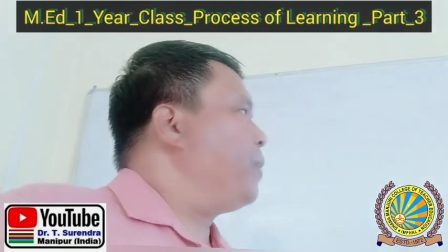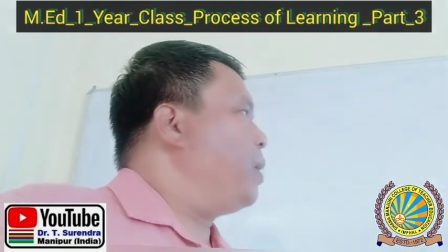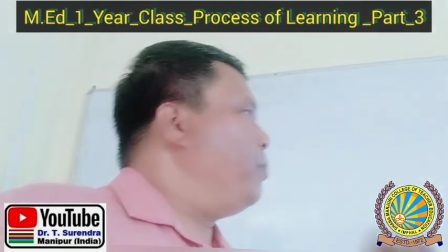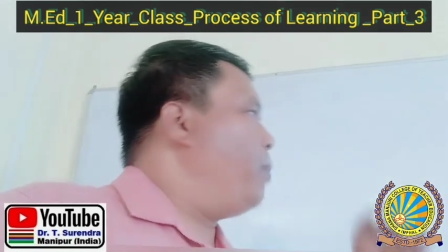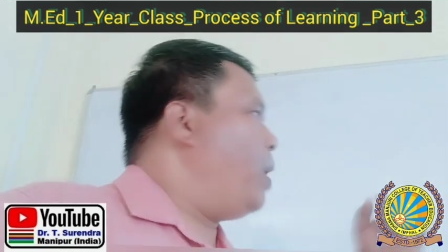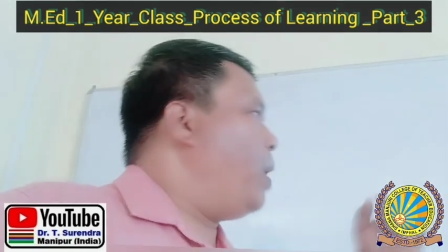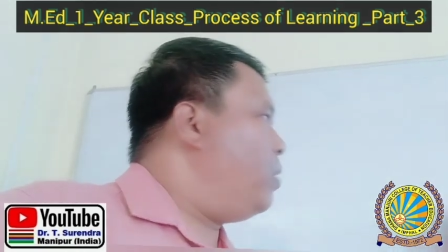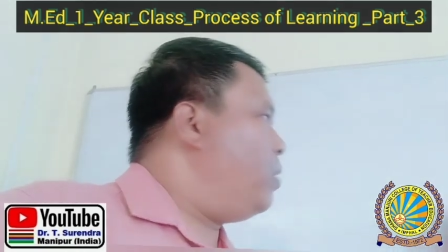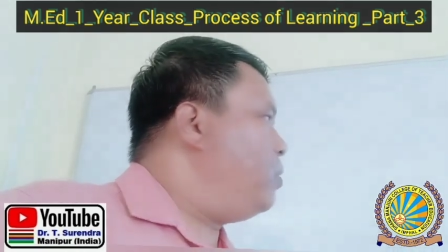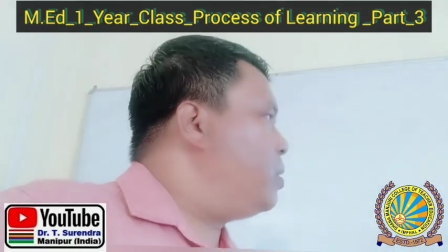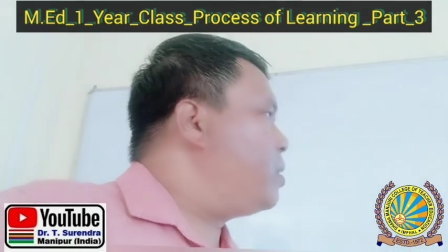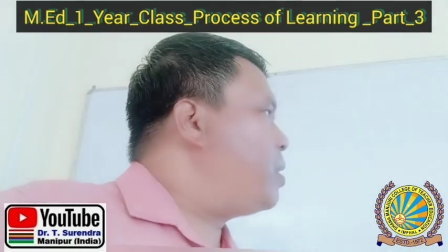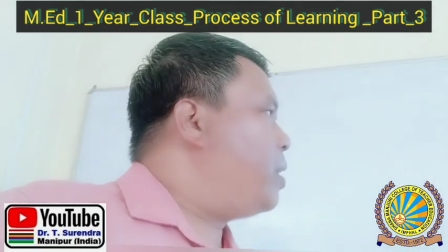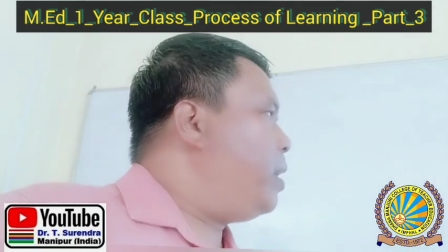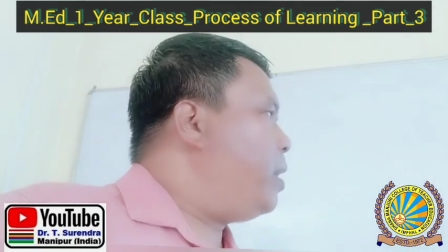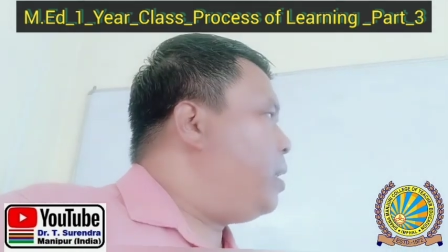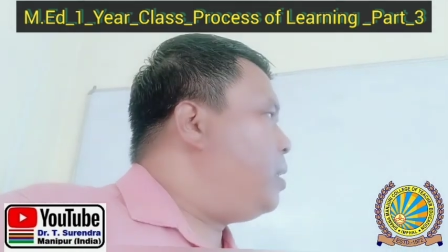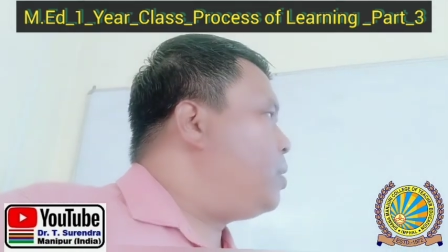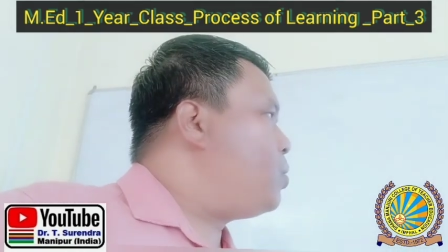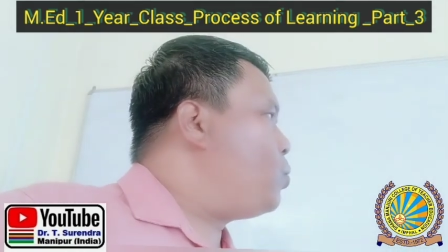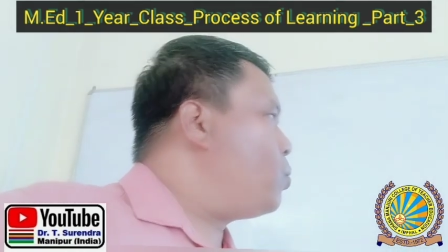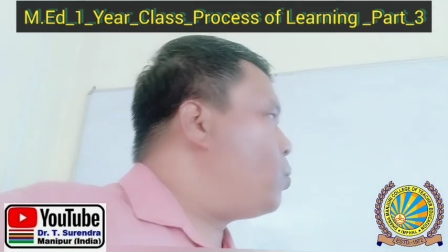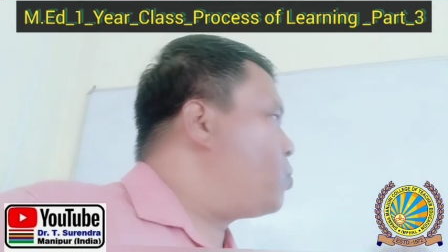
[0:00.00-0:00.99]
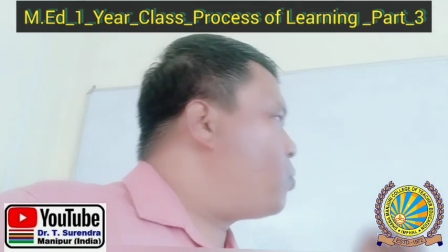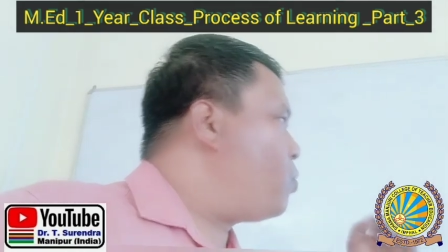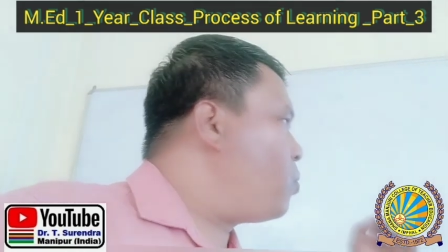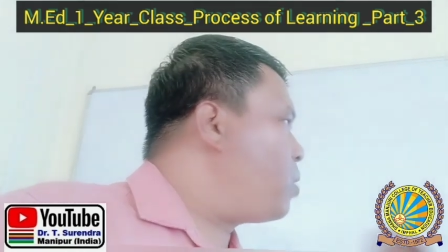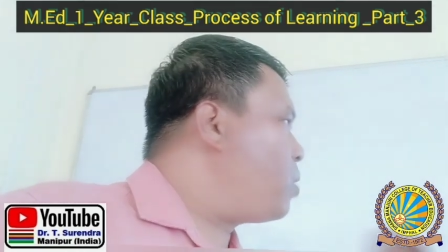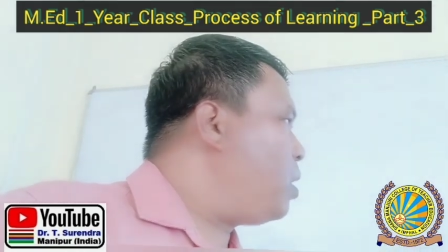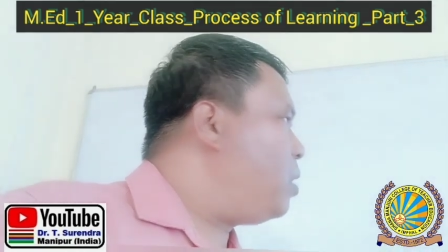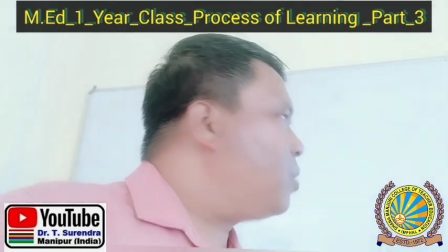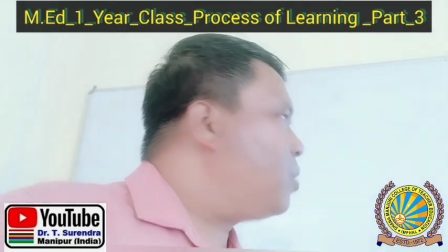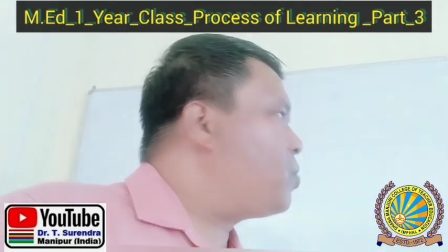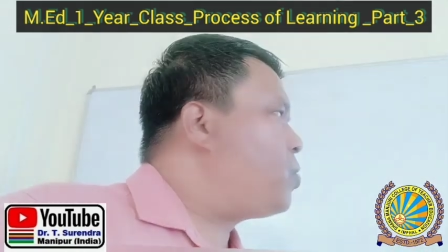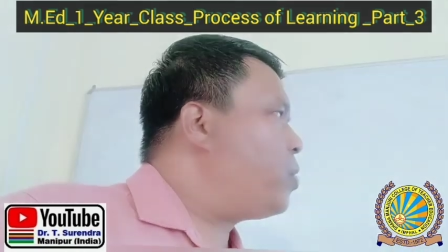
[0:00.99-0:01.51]
biological,
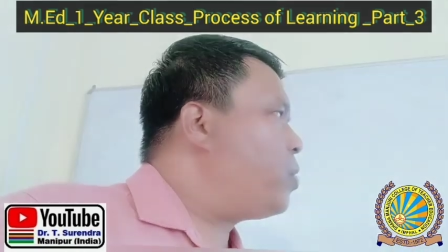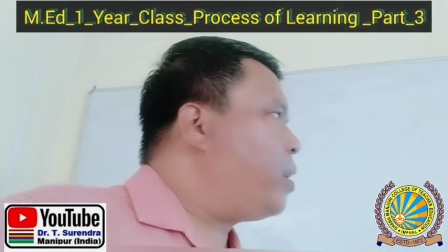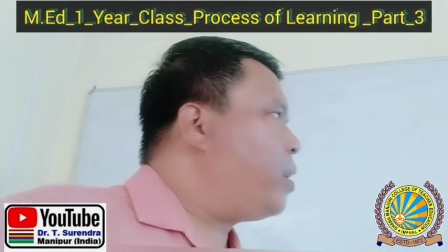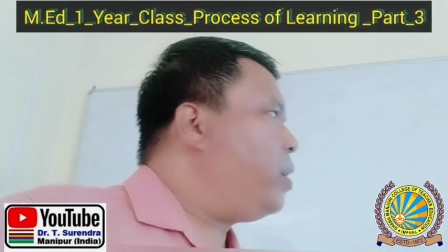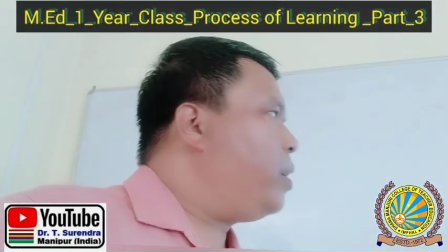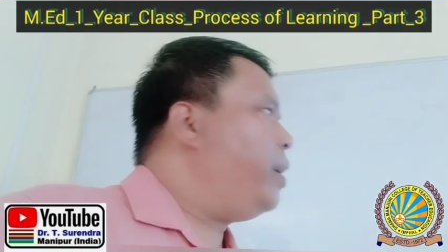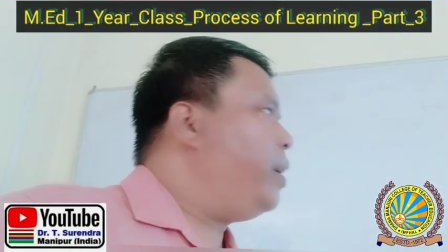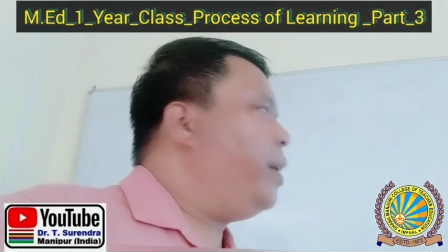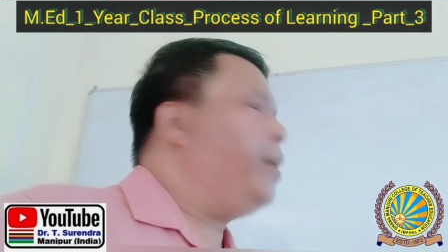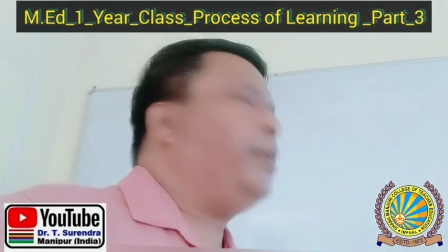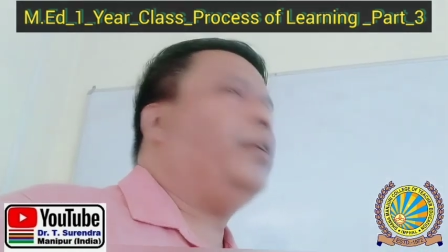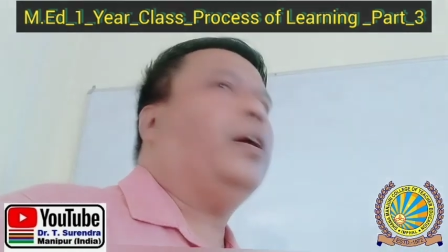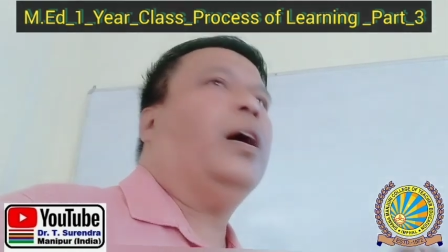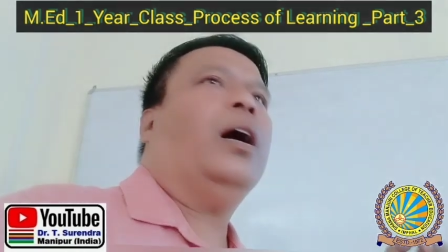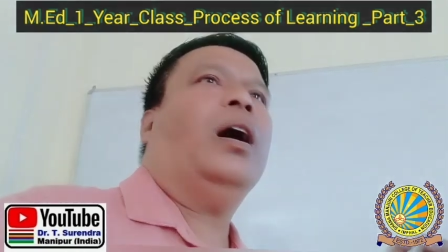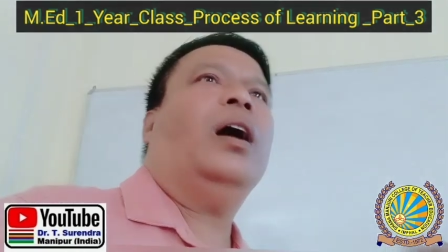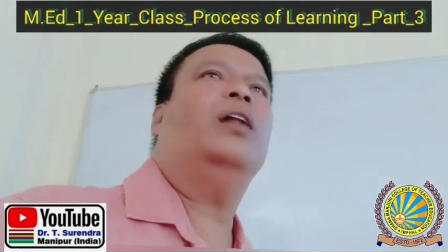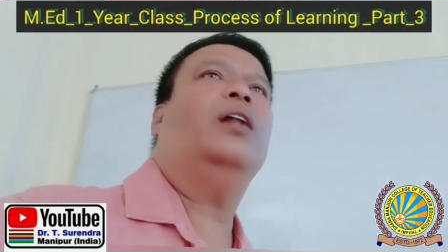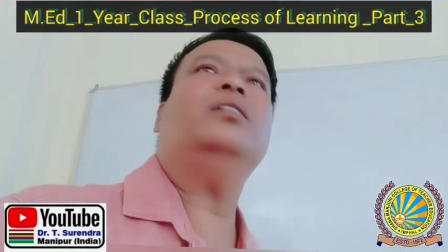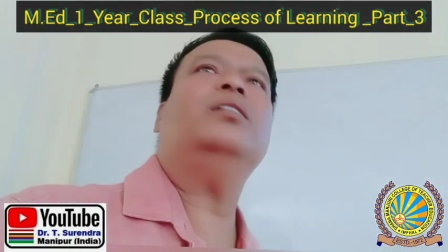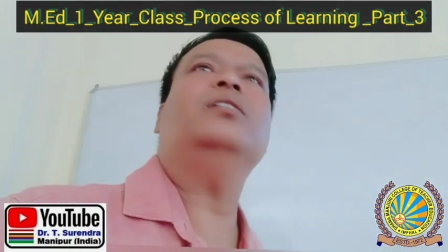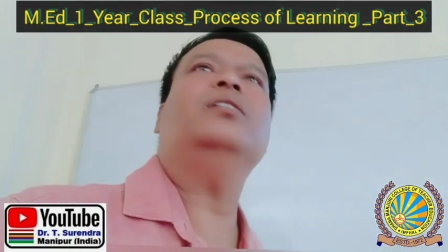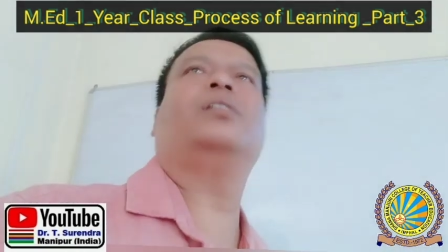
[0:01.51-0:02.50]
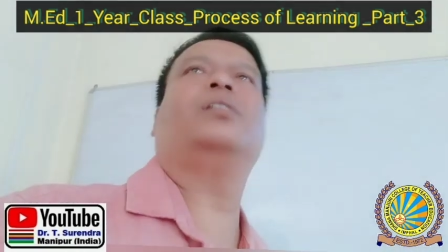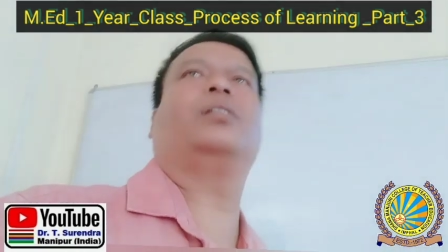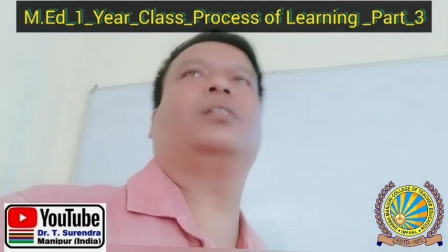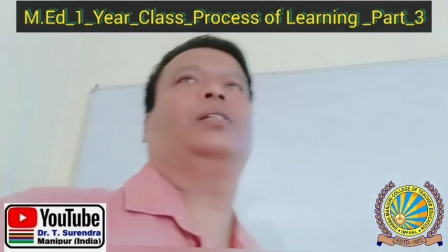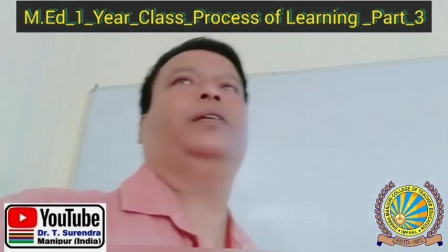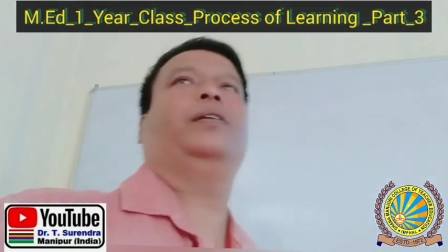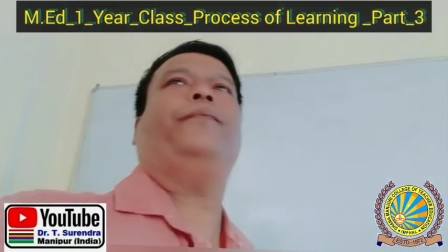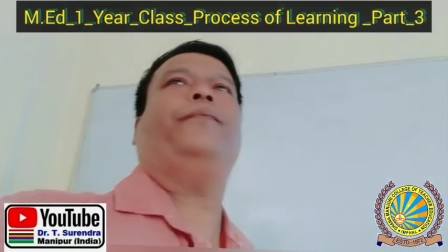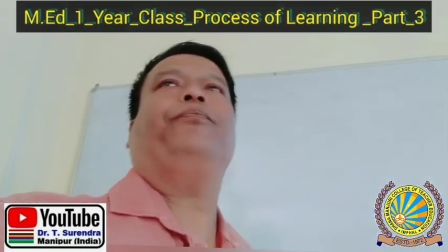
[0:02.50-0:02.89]
socio-cultural, and others.